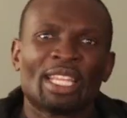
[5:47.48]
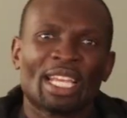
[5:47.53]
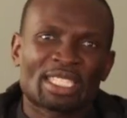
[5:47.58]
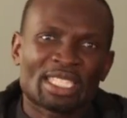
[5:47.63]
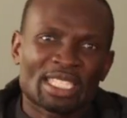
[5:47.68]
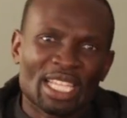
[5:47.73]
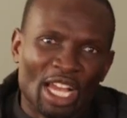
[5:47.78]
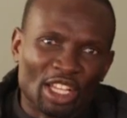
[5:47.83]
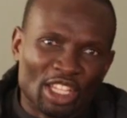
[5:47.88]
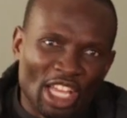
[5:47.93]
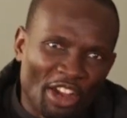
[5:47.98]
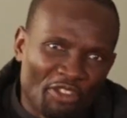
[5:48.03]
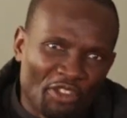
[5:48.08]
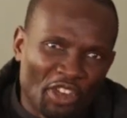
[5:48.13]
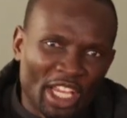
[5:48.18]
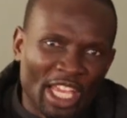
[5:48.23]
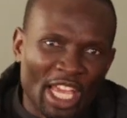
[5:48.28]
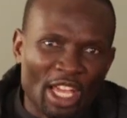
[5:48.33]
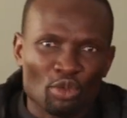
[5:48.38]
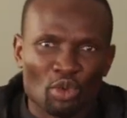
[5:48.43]
the South
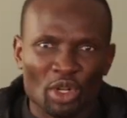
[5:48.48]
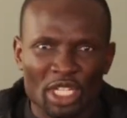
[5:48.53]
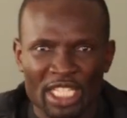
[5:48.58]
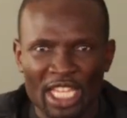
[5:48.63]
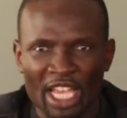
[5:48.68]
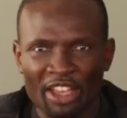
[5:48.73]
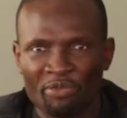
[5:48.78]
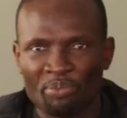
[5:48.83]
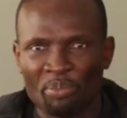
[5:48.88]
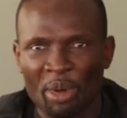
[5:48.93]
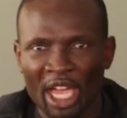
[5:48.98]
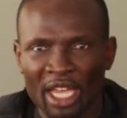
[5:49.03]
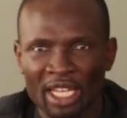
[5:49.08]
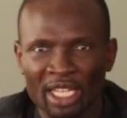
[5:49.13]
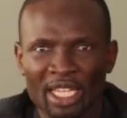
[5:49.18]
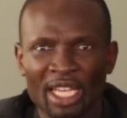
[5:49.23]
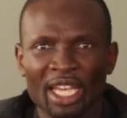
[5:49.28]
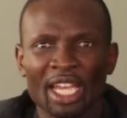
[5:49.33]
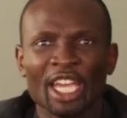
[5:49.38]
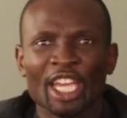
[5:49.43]
African Reserve
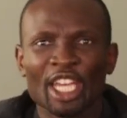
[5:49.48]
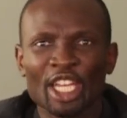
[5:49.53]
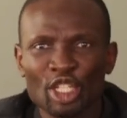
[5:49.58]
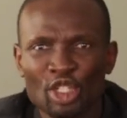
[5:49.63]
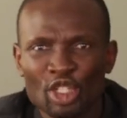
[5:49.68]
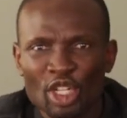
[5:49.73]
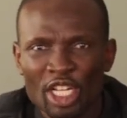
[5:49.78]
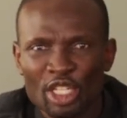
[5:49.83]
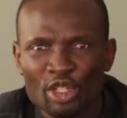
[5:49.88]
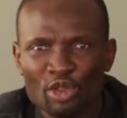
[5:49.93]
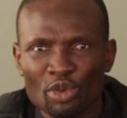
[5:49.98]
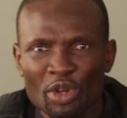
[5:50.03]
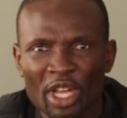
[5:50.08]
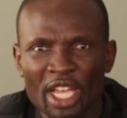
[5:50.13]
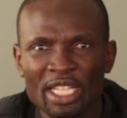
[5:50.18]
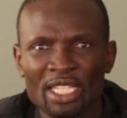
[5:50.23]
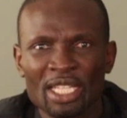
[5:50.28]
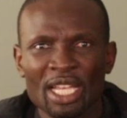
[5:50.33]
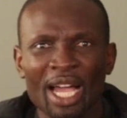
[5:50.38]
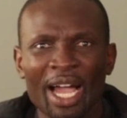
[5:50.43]
Bank, interest
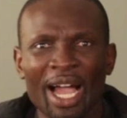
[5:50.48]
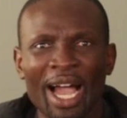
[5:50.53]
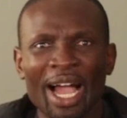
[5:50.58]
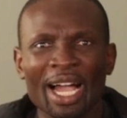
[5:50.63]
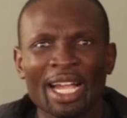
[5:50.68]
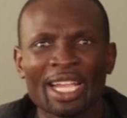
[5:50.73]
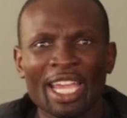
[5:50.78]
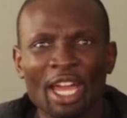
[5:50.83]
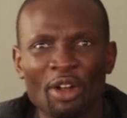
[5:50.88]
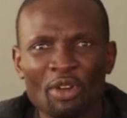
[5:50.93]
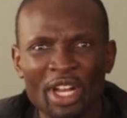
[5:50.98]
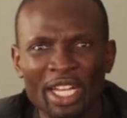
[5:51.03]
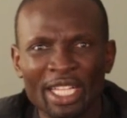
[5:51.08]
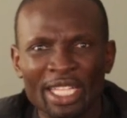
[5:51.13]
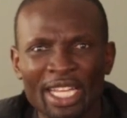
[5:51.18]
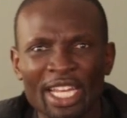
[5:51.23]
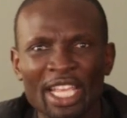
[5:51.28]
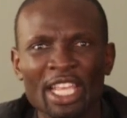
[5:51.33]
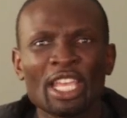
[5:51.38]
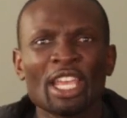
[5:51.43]
rates are
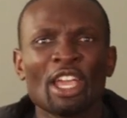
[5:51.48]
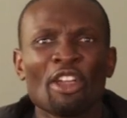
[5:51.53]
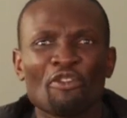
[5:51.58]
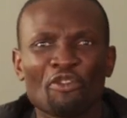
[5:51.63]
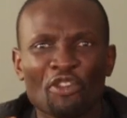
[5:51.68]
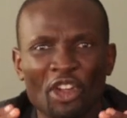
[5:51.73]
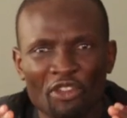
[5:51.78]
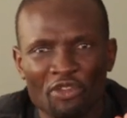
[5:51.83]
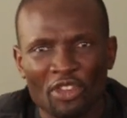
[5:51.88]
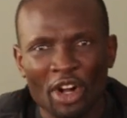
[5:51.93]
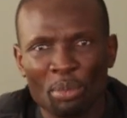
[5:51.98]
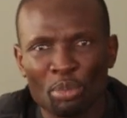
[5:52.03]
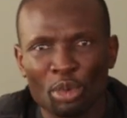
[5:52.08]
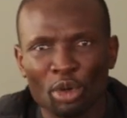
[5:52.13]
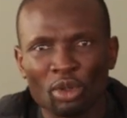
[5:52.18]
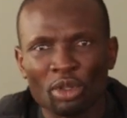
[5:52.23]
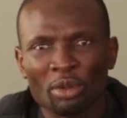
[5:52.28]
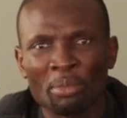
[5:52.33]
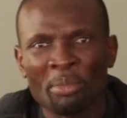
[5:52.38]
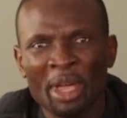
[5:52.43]
currently
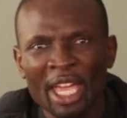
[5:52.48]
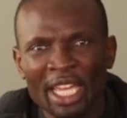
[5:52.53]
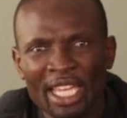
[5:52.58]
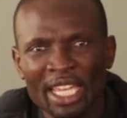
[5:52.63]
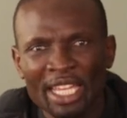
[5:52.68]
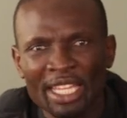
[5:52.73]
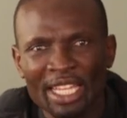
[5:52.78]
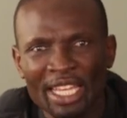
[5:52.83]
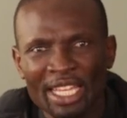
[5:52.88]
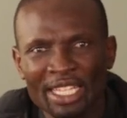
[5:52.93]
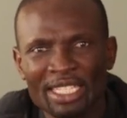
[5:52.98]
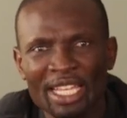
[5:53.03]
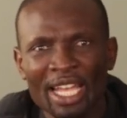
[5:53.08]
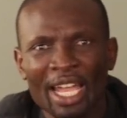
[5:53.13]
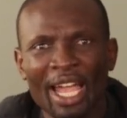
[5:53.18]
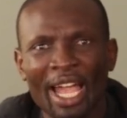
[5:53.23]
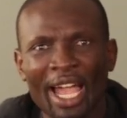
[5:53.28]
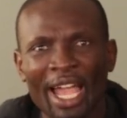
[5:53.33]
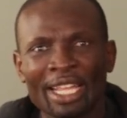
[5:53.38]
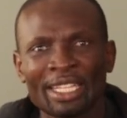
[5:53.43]
favorable, making it
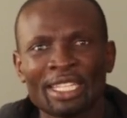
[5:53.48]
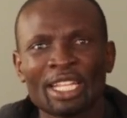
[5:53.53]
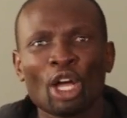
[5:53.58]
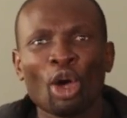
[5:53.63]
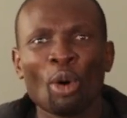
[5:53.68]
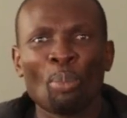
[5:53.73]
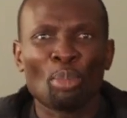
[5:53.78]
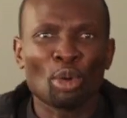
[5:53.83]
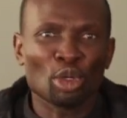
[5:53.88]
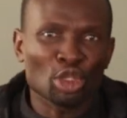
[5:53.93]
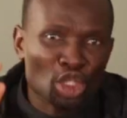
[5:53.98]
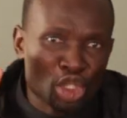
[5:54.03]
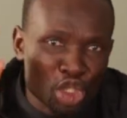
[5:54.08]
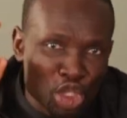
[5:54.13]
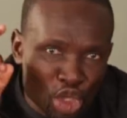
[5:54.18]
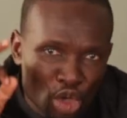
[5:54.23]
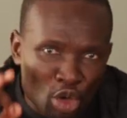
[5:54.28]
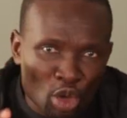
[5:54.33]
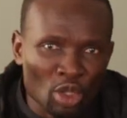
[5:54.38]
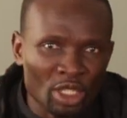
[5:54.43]
an
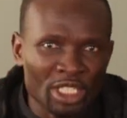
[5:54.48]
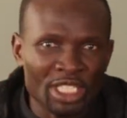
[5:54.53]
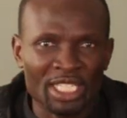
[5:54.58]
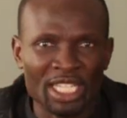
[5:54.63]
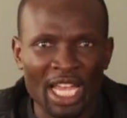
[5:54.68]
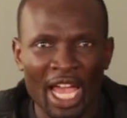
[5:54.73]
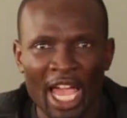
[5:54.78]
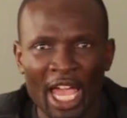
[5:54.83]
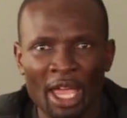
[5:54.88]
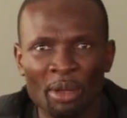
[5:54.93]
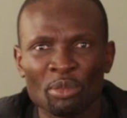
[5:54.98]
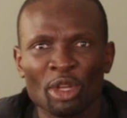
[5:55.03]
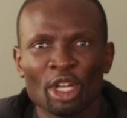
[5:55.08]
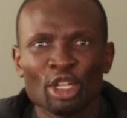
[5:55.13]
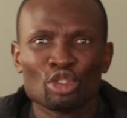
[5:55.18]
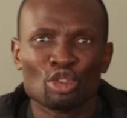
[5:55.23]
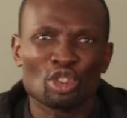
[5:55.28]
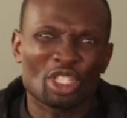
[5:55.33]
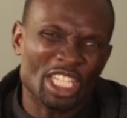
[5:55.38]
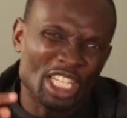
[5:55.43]
opportune time
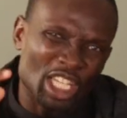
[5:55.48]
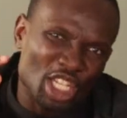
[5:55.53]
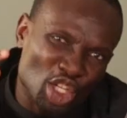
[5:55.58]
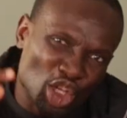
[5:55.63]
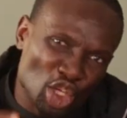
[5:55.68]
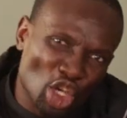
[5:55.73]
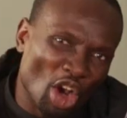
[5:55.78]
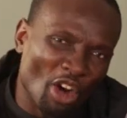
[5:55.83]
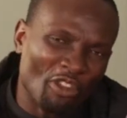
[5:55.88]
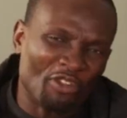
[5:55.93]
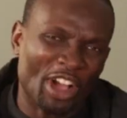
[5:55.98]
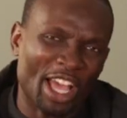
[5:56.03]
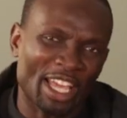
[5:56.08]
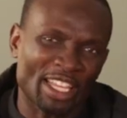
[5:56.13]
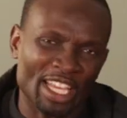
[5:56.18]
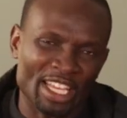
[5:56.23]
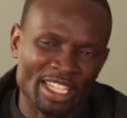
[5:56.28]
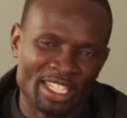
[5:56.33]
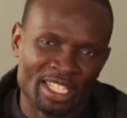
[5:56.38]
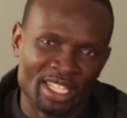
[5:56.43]
to secure
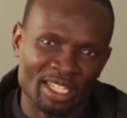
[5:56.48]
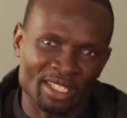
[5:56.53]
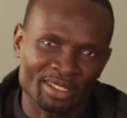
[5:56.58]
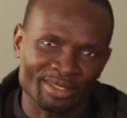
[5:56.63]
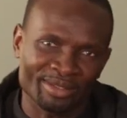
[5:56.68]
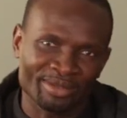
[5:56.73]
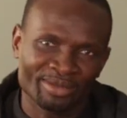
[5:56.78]
financing.